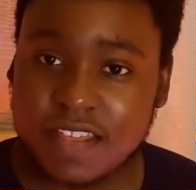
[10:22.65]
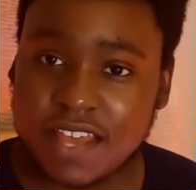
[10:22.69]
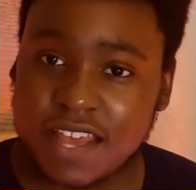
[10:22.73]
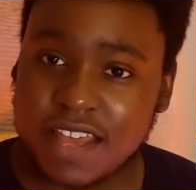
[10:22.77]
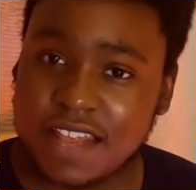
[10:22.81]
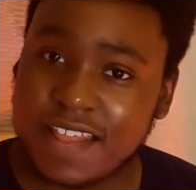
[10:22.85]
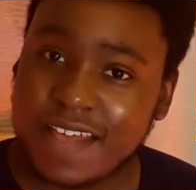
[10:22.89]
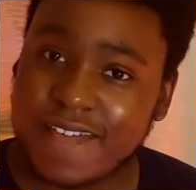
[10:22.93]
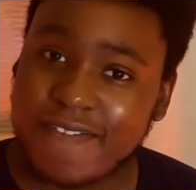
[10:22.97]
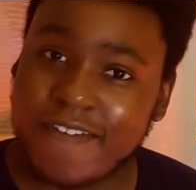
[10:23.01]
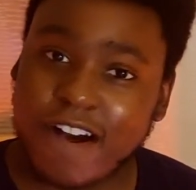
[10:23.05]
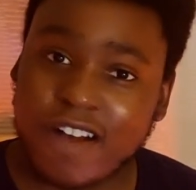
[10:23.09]

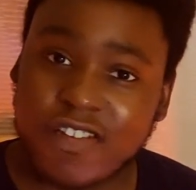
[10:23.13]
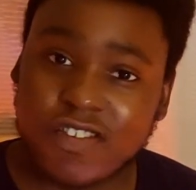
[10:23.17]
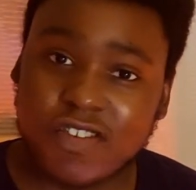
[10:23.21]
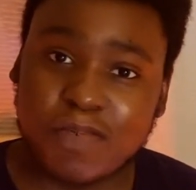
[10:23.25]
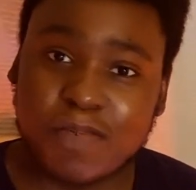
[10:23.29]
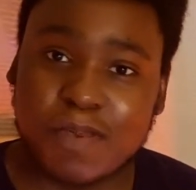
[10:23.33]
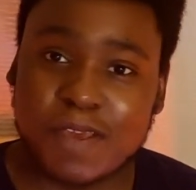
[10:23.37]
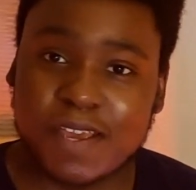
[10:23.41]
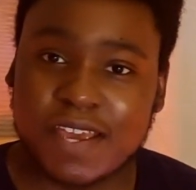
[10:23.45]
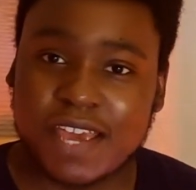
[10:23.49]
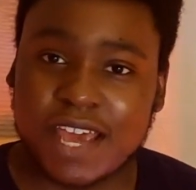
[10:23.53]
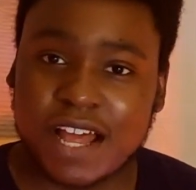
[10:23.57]
And they've
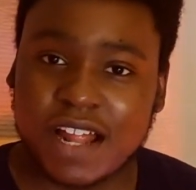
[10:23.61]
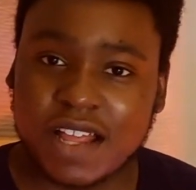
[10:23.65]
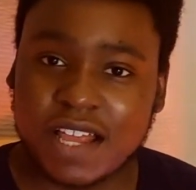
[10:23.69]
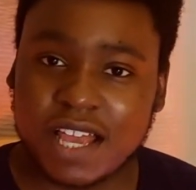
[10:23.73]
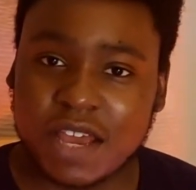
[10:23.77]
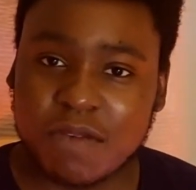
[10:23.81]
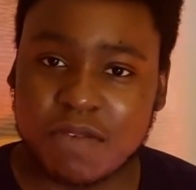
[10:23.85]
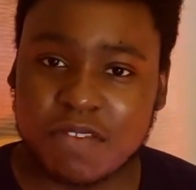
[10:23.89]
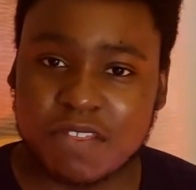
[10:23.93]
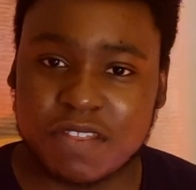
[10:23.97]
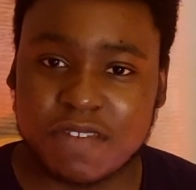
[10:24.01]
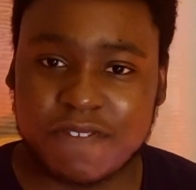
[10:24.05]
also been
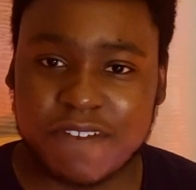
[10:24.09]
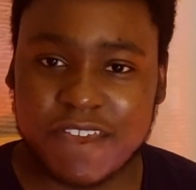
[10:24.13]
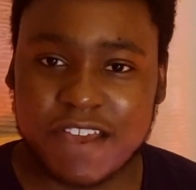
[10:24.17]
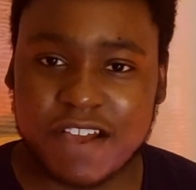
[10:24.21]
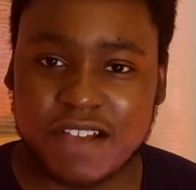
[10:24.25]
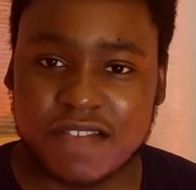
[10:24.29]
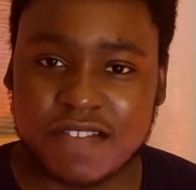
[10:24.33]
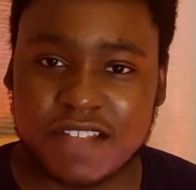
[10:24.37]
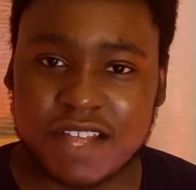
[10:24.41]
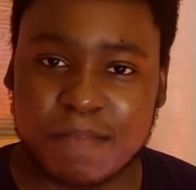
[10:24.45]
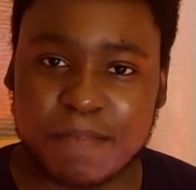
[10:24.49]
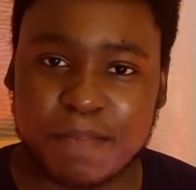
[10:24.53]
killing it with the
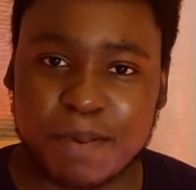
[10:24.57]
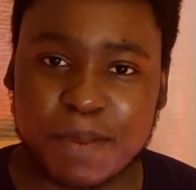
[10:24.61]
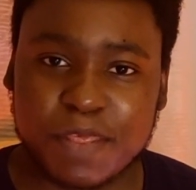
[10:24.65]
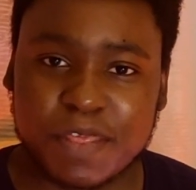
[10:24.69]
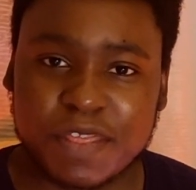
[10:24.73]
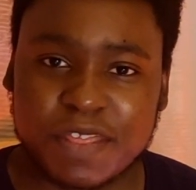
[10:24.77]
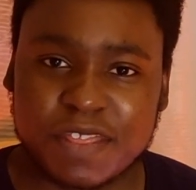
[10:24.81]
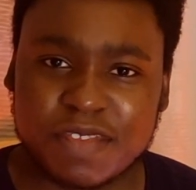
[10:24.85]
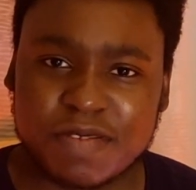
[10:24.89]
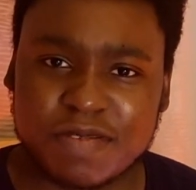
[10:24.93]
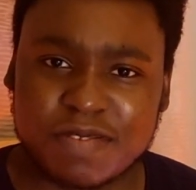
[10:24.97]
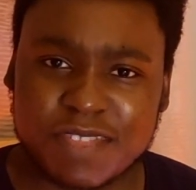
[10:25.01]
vehicles that
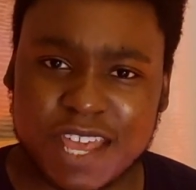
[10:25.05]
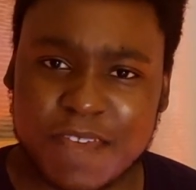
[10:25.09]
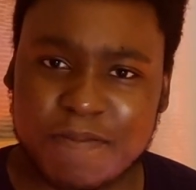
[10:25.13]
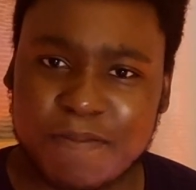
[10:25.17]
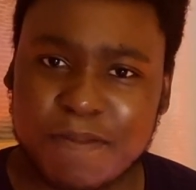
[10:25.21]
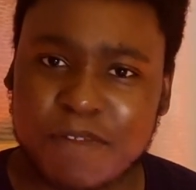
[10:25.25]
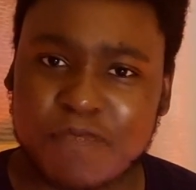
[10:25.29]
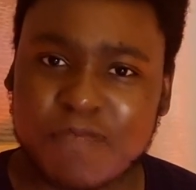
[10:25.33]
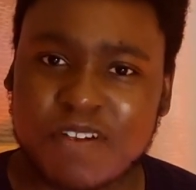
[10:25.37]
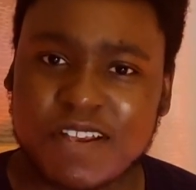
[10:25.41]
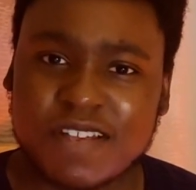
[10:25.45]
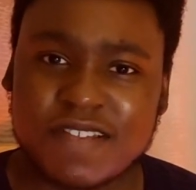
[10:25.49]
they've
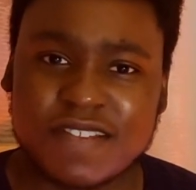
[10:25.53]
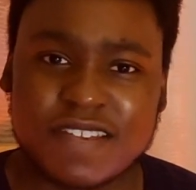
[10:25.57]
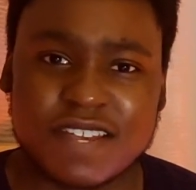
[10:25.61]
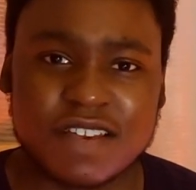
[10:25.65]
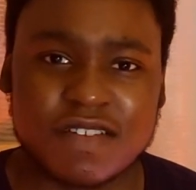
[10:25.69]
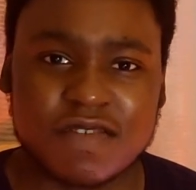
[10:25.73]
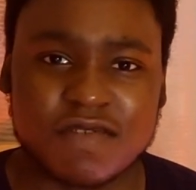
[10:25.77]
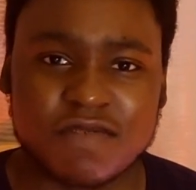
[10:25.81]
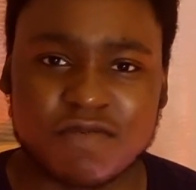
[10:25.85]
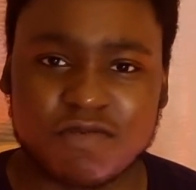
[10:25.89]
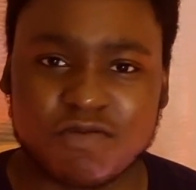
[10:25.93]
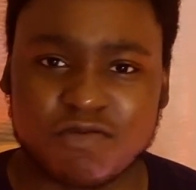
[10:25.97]
been
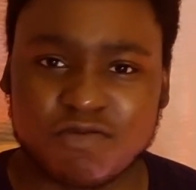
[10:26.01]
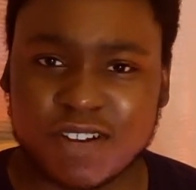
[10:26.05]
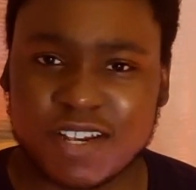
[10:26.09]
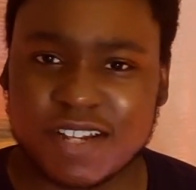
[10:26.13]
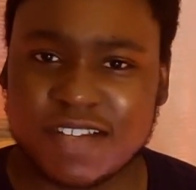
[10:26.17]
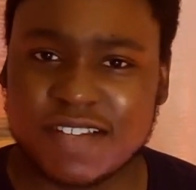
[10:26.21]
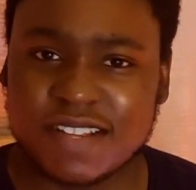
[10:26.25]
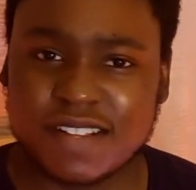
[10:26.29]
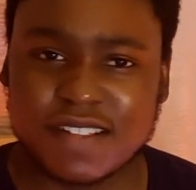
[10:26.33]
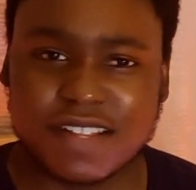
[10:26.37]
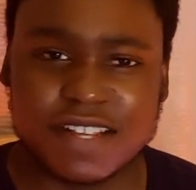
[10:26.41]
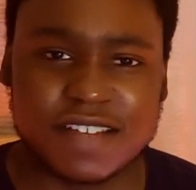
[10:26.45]
releasing
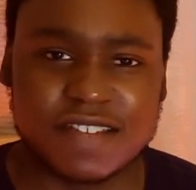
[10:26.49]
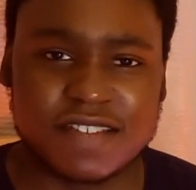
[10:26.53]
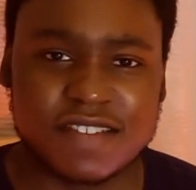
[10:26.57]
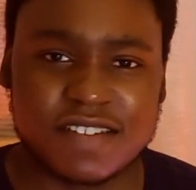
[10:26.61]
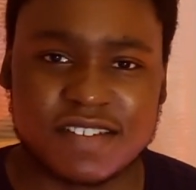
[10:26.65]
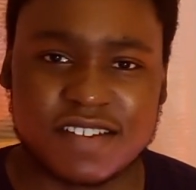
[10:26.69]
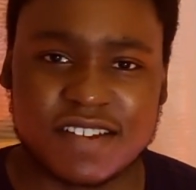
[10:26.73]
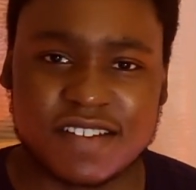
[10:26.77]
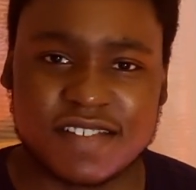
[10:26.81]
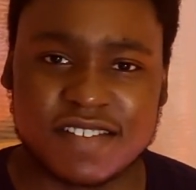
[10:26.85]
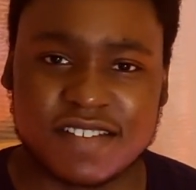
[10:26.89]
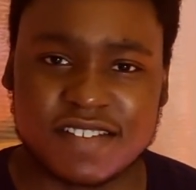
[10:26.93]
recently,
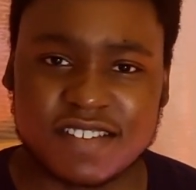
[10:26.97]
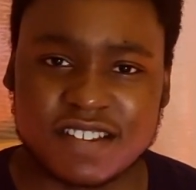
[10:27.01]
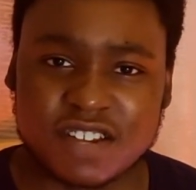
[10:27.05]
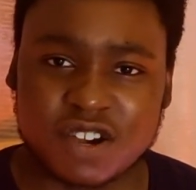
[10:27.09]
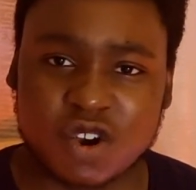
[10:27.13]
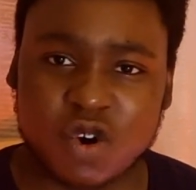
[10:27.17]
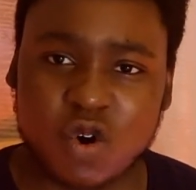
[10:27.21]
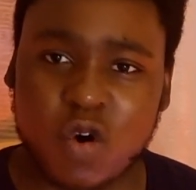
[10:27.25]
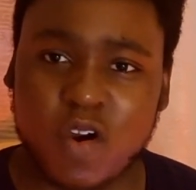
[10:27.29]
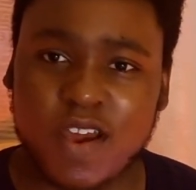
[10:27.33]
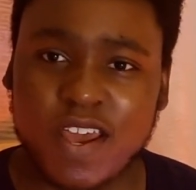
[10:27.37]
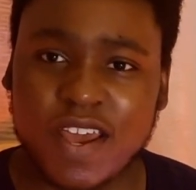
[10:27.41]
such as the
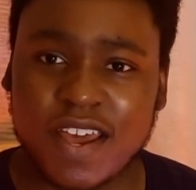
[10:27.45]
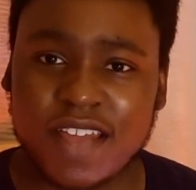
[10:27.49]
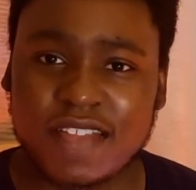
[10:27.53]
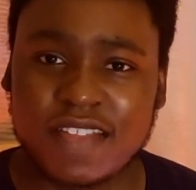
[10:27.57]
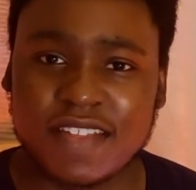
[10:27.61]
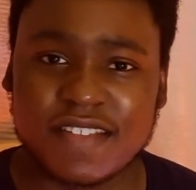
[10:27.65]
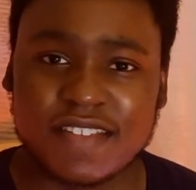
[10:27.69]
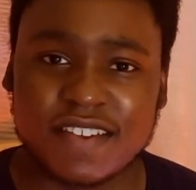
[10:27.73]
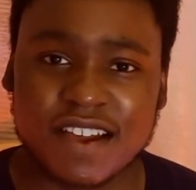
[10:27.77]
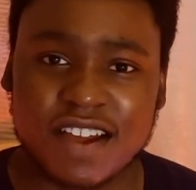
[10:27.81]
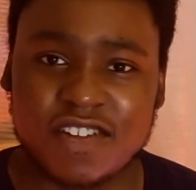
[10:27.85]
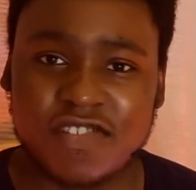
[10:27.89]
Sequoia,
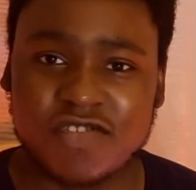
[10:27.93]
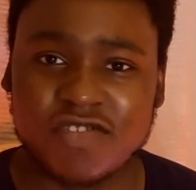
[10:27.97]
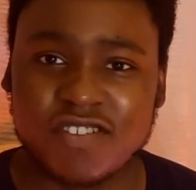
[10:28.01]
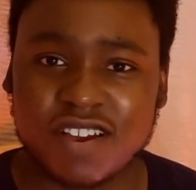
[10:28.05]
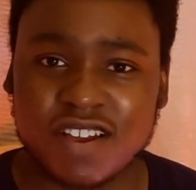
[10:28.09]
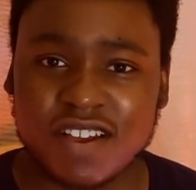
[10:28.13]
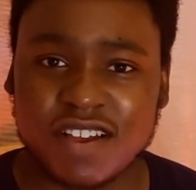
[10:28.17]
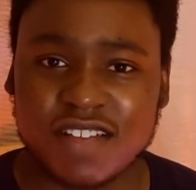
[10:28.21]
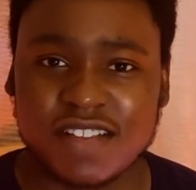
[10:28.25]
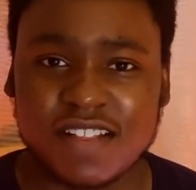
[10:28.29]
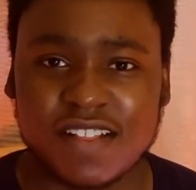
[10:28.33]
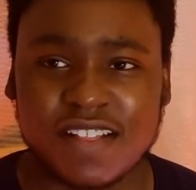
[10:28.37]
the
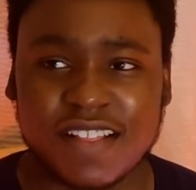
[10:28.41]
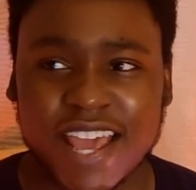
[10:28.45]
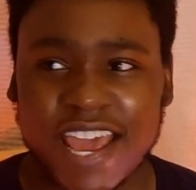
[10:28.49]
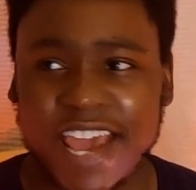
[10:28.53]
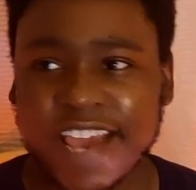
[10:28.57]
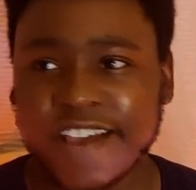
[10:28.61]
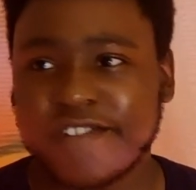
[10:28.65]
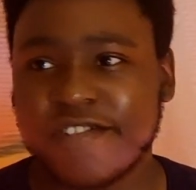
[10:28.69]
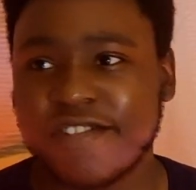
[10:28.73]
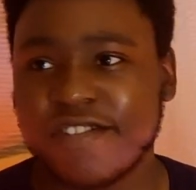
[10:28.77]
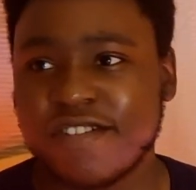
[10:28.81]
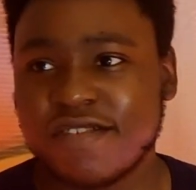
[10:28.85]
Tundra, the
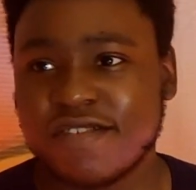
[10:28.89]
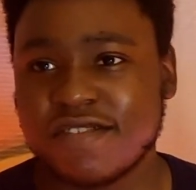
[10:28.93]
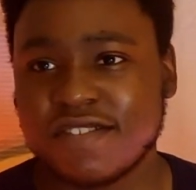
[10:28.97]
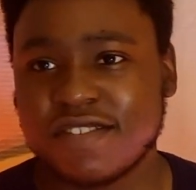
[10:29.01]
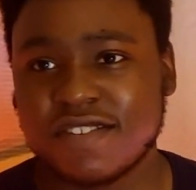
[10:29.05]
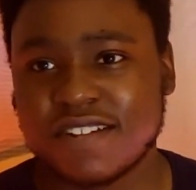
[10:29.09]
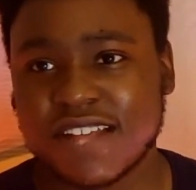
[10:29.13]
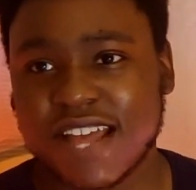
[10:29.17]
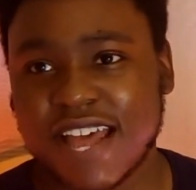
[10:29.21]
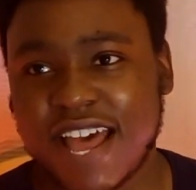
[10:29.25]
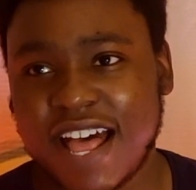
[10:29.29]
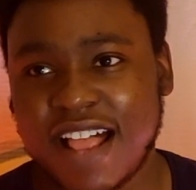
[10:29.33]
Land
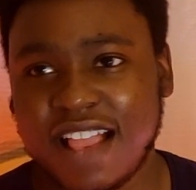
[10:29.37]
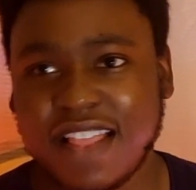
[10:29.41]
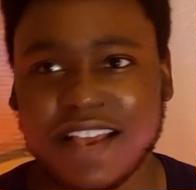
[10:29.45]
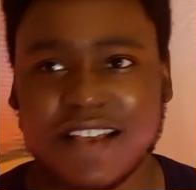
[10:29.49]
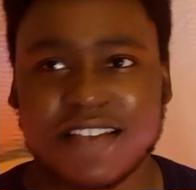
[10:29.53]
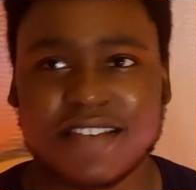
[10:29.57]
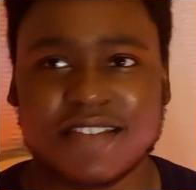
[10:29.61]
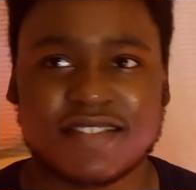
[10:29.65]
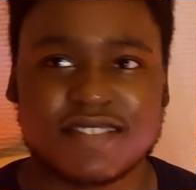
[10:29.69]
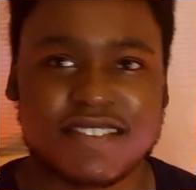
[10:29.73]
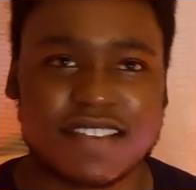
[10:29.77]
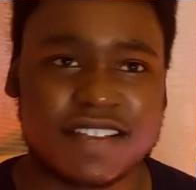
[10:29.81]
Cruiser, the
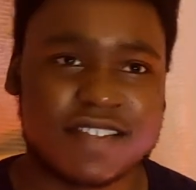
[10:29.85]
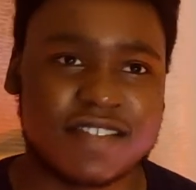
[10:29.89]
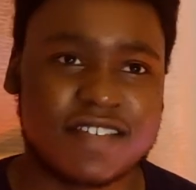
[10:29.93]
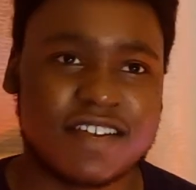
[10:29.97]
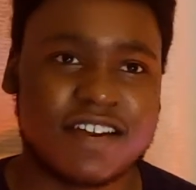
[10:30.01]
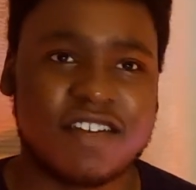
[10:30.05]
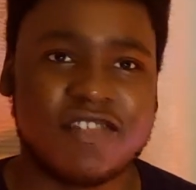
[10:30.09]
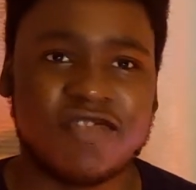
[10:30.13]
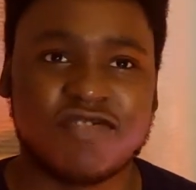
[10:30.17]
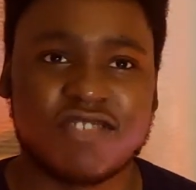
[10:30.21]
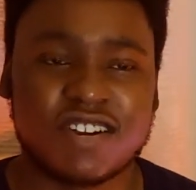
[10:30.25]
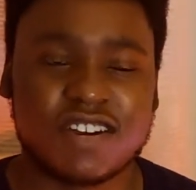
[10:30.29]

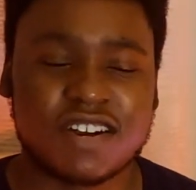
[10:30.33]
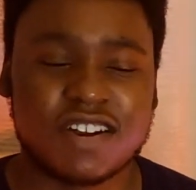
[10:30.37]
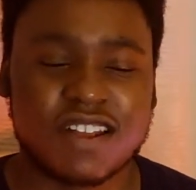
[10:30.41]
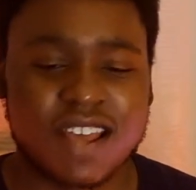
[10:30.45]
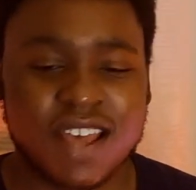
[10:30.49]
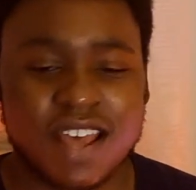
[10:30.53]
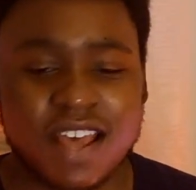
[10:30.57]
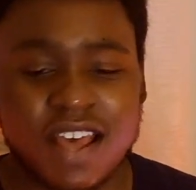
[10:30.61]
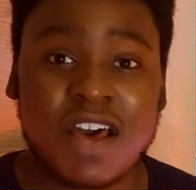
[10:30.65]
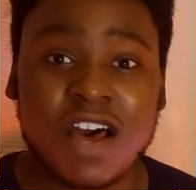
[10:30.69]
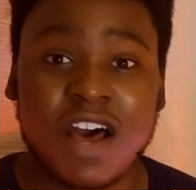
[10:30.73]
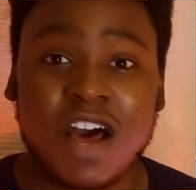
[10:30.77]

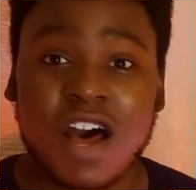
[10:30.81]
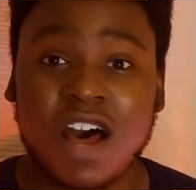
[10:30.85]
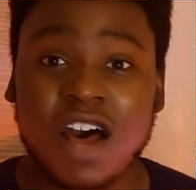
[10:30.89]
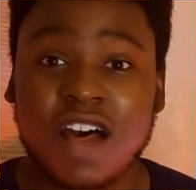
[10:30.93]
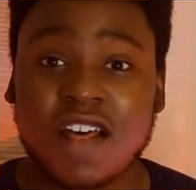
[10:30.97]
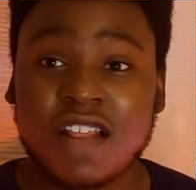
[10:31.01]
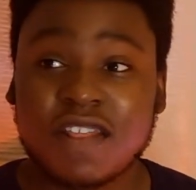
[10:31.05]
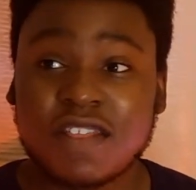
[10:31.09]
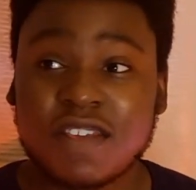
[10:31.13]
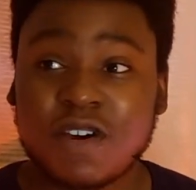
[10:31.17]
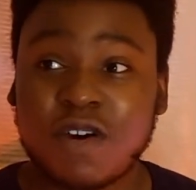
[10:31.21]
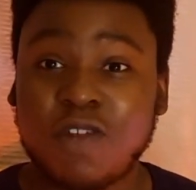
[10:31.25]
LX600.